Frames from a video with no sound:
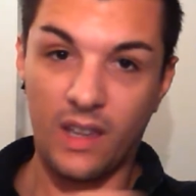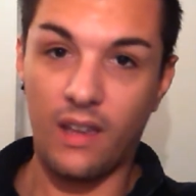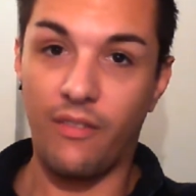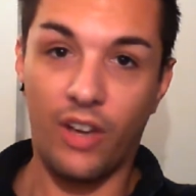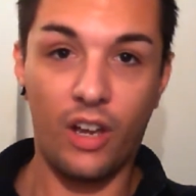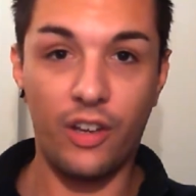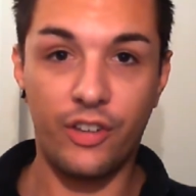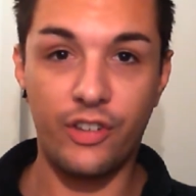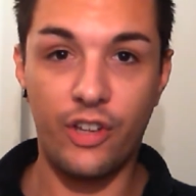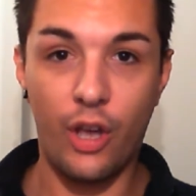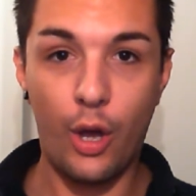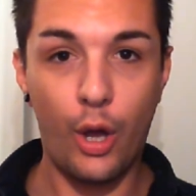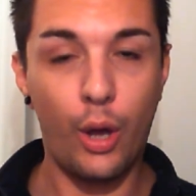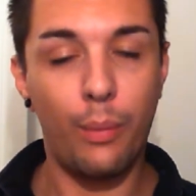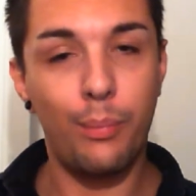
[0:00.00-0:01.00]
give it a
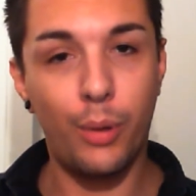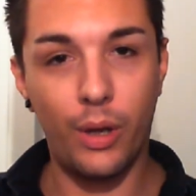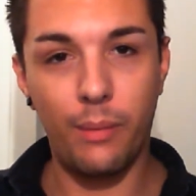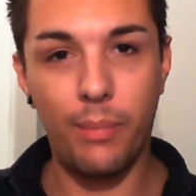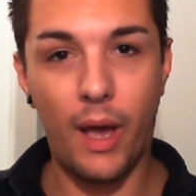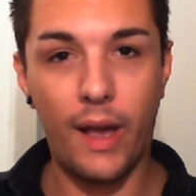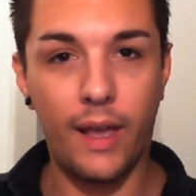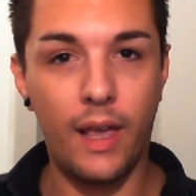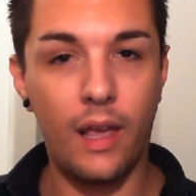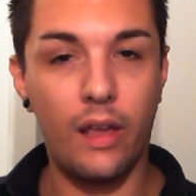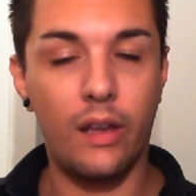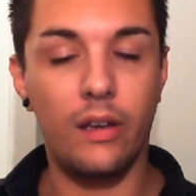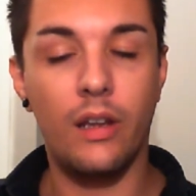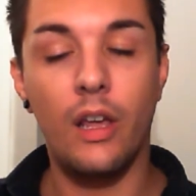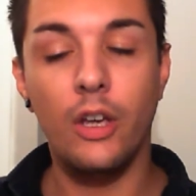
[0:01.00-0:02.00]
stir, put it back
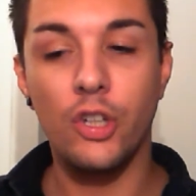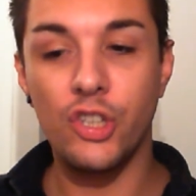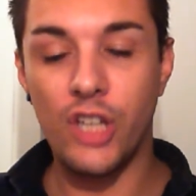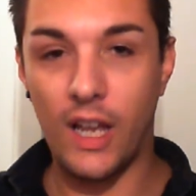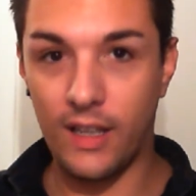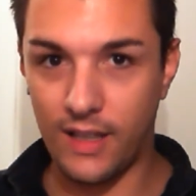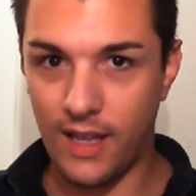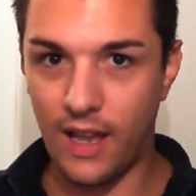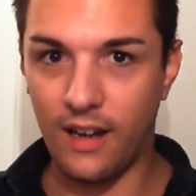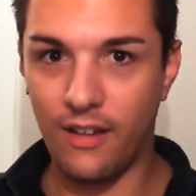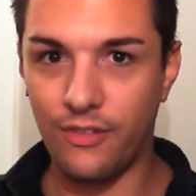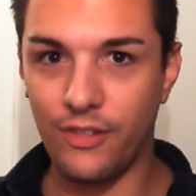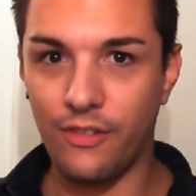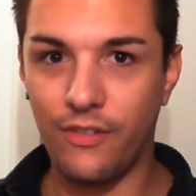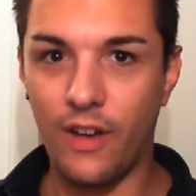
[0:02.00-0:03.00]
in, check again
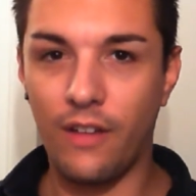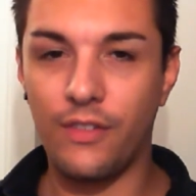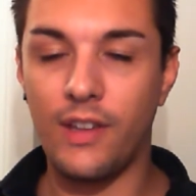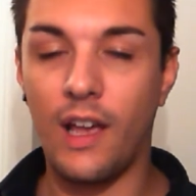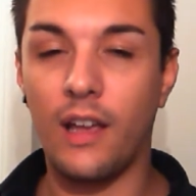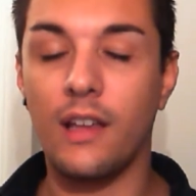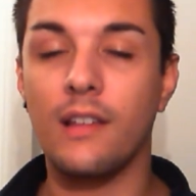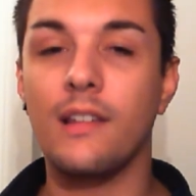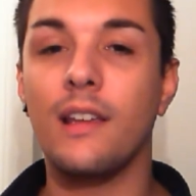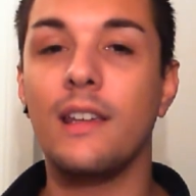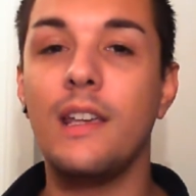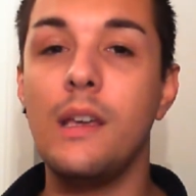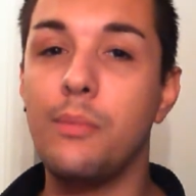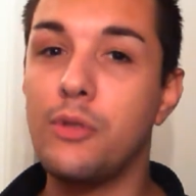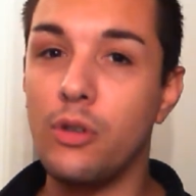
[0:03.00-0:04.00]
after 5 seconds,
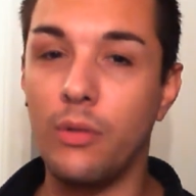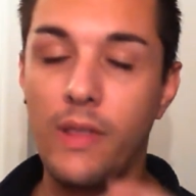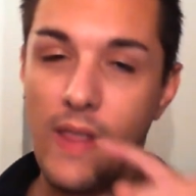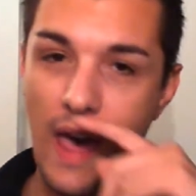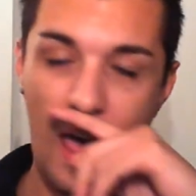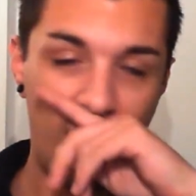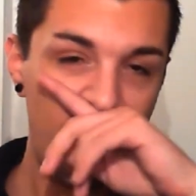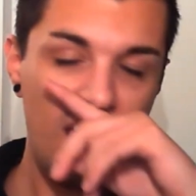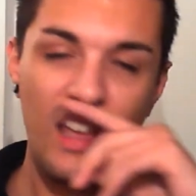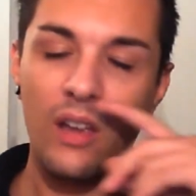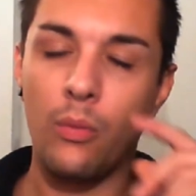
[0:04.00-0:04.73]
and keep doing that.